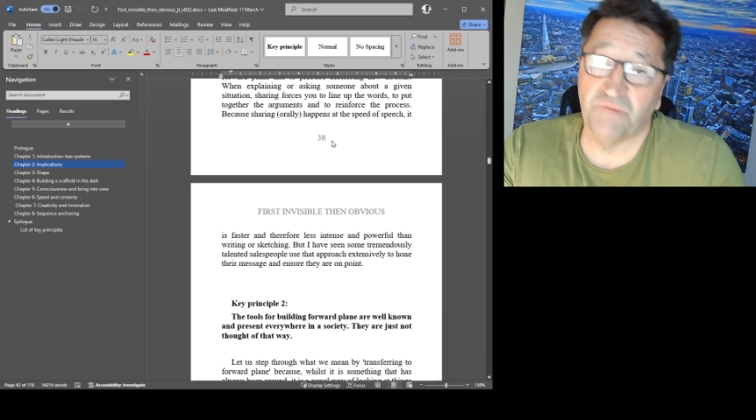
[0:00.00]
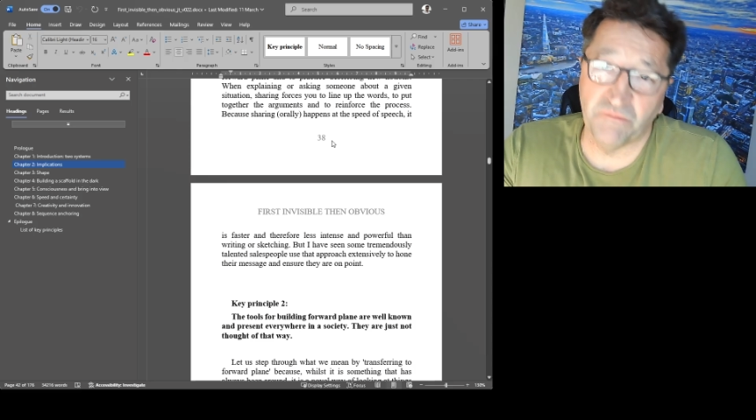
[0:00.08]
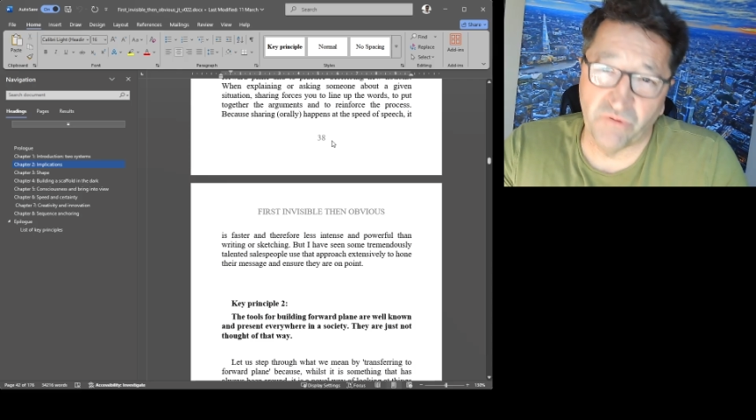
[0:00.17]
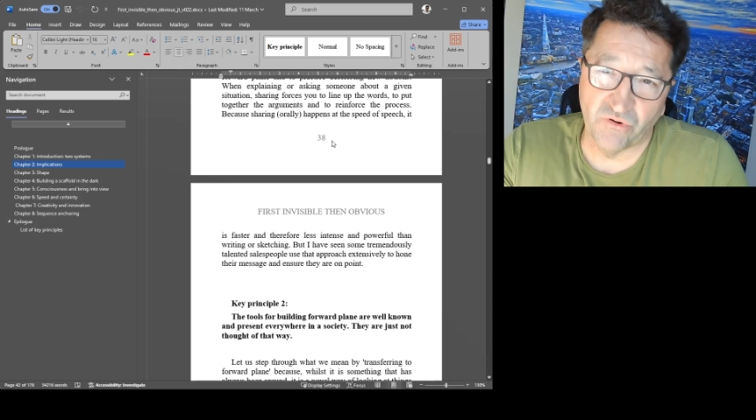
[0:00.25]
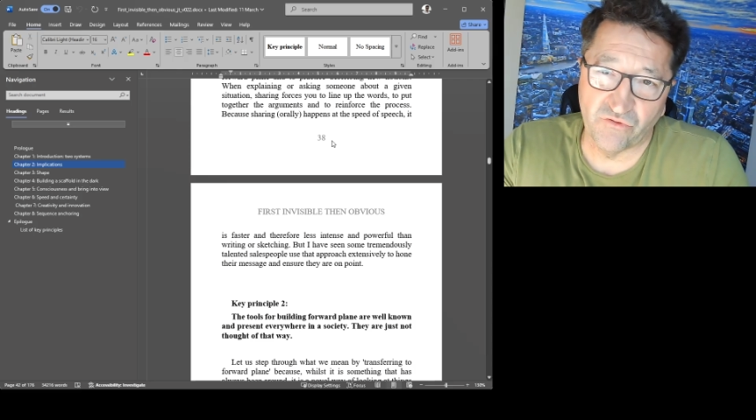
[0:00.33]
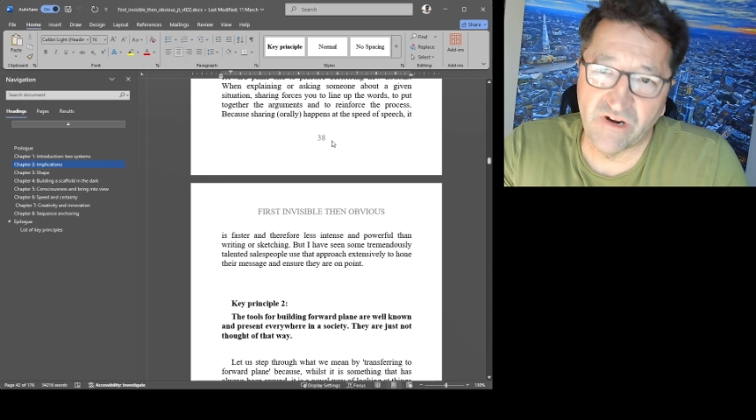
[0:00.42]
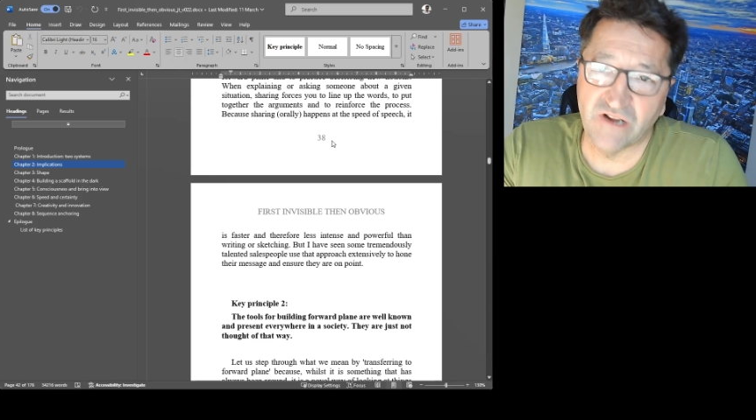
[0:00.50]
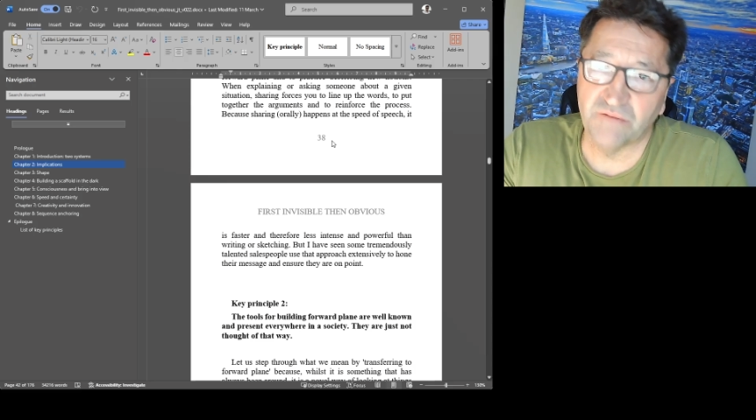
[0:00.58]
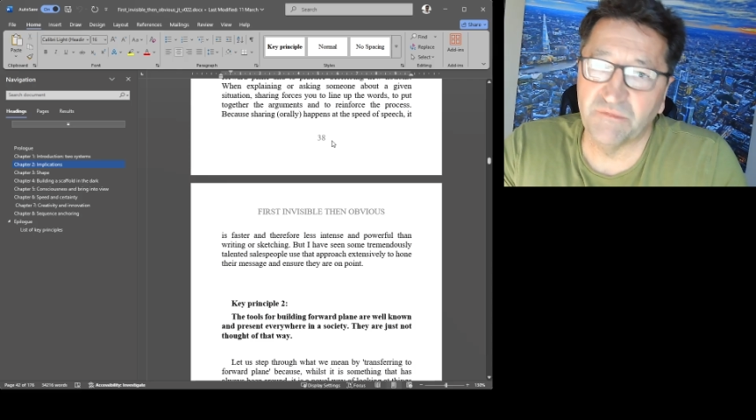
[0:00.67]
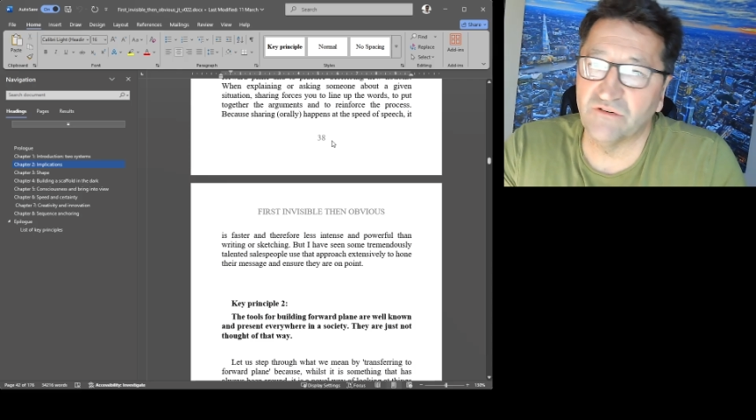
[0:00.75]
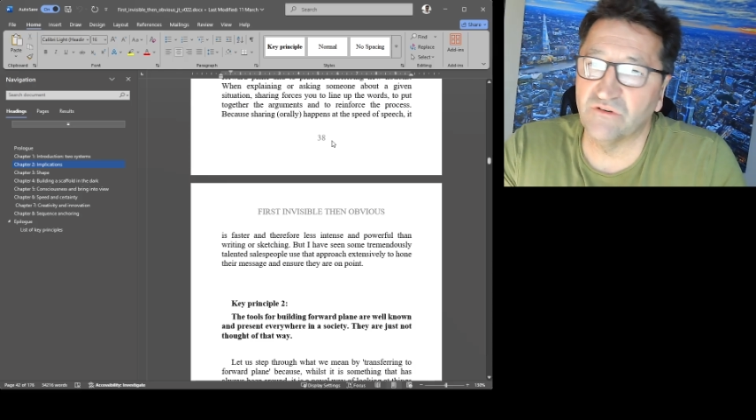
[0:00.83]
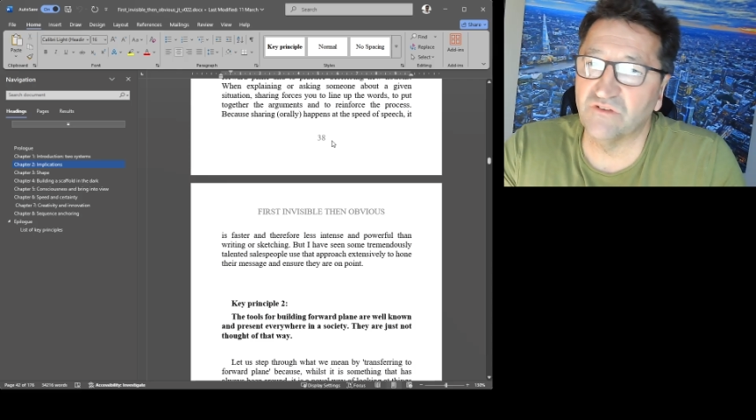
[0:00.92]
people
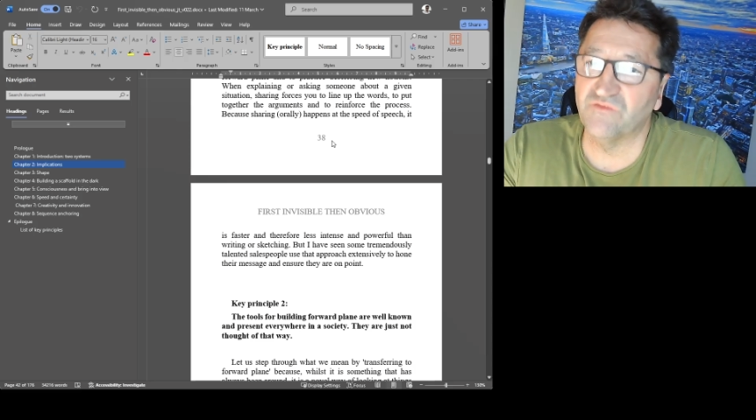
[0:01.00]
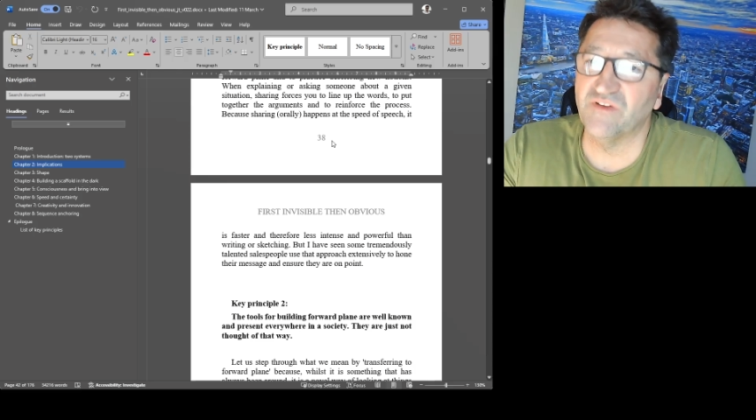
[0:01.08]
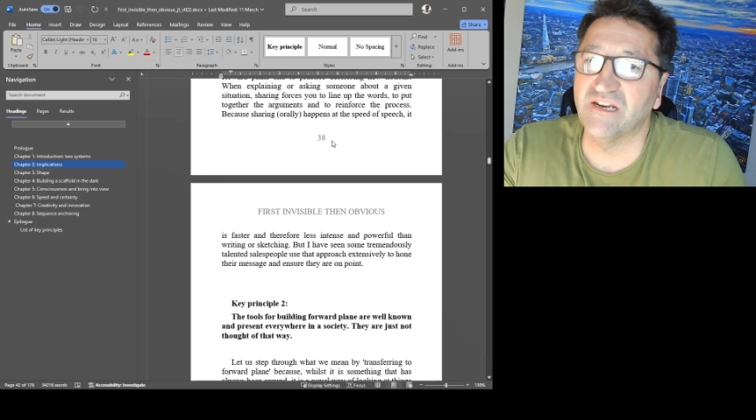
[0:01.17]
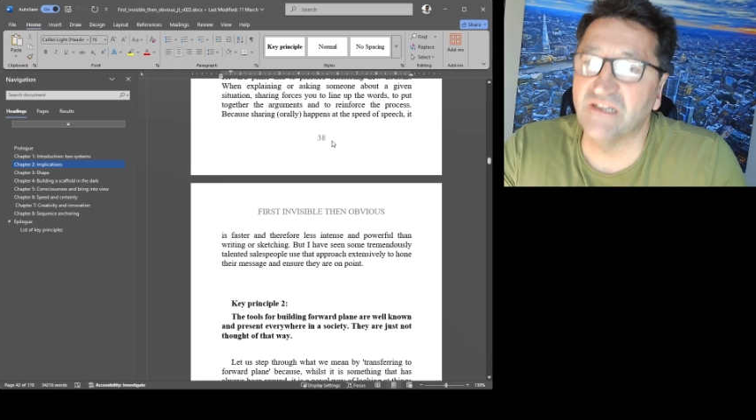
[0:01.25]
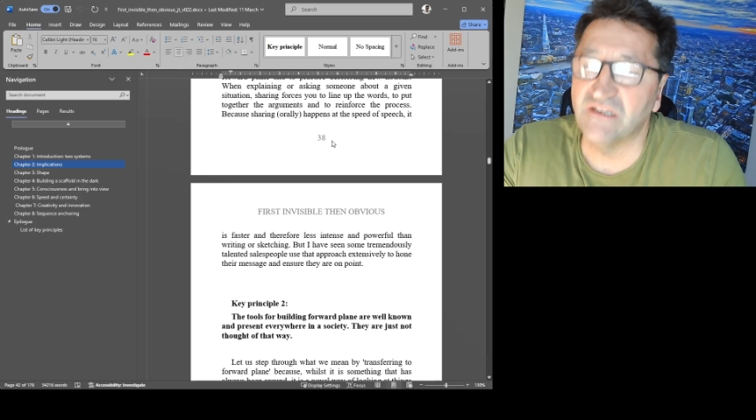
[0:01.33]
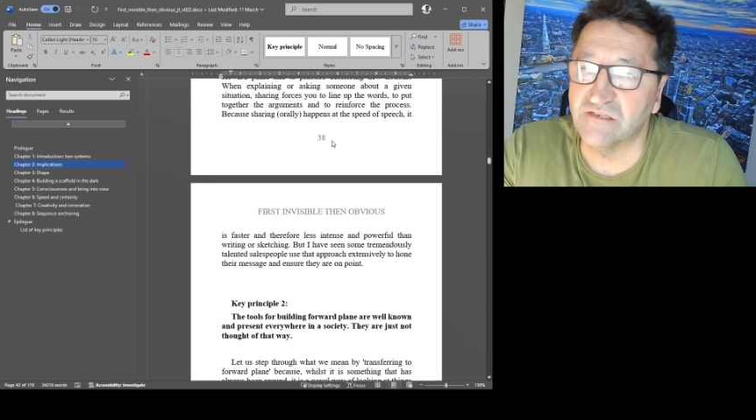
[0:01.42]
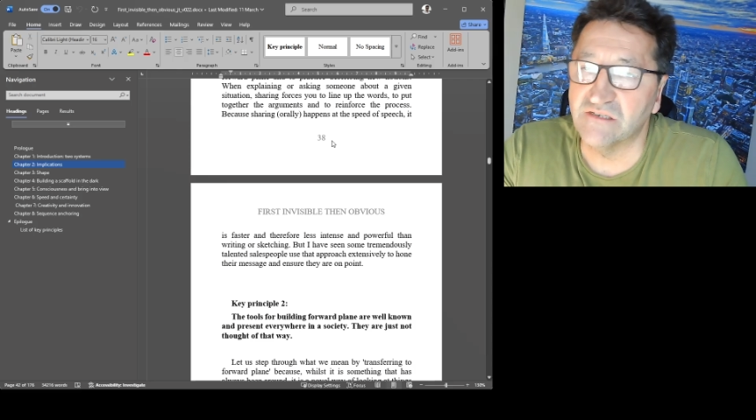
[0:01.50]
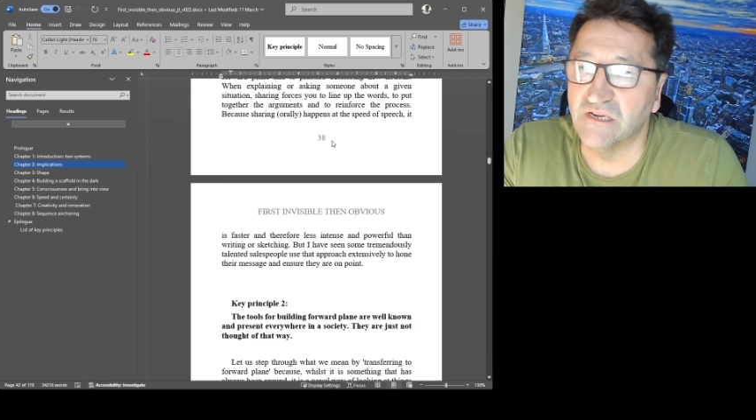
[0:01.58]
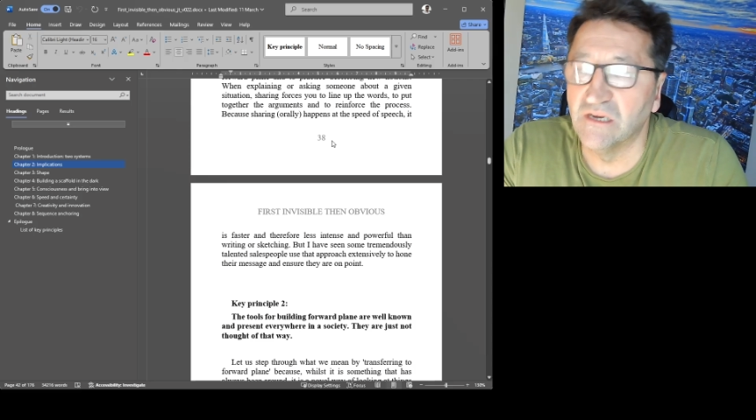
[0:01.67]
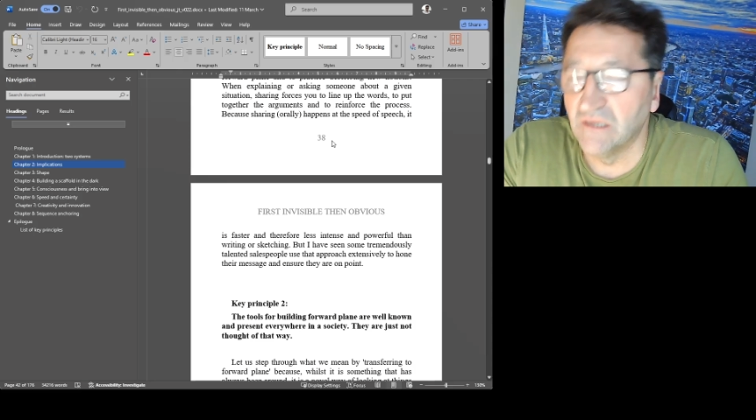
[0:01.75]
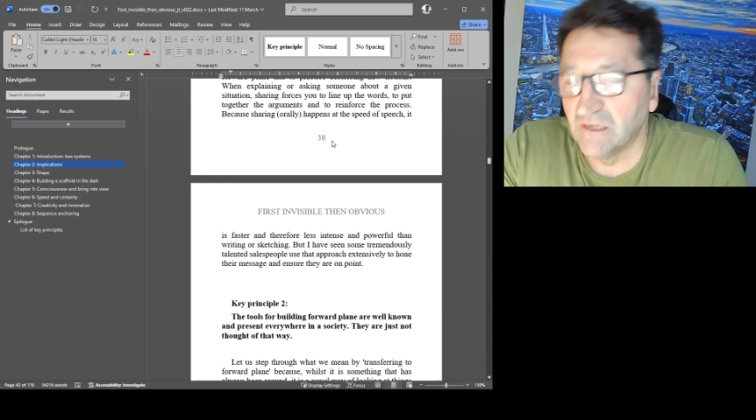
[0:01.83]
around me. So it's fairly easy.